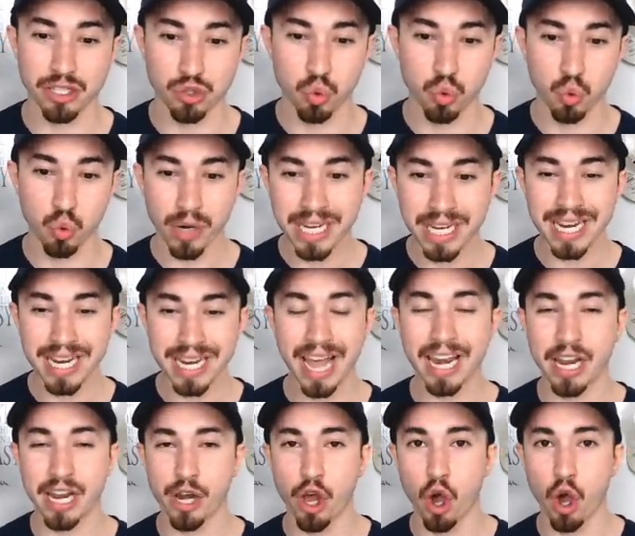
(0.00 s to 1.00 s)

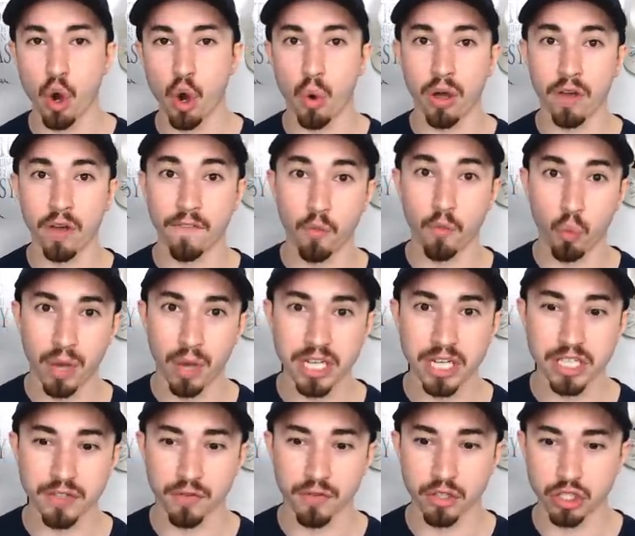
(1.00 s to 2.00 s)
29 0 of
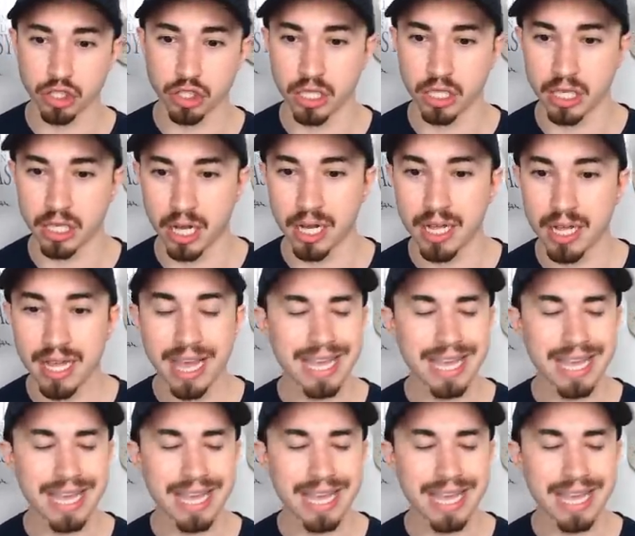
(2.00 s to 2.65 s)
West Virginia,